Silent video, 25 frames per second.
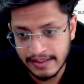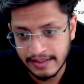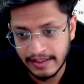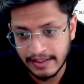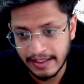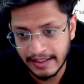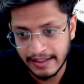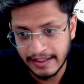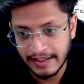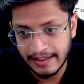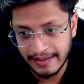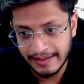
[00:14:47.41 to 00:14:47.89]

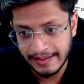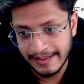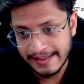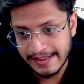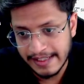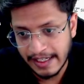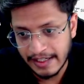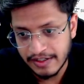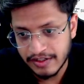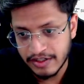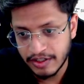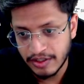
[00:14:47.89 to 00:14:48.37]
Like it is
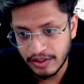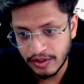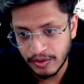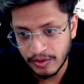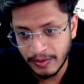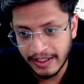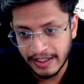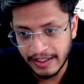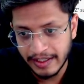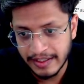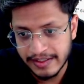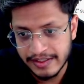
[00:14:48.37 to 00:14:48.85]
actually
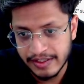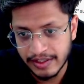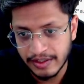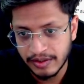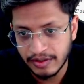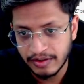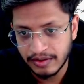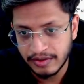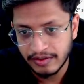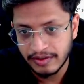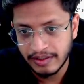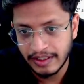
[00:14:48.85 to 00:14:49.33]
2880.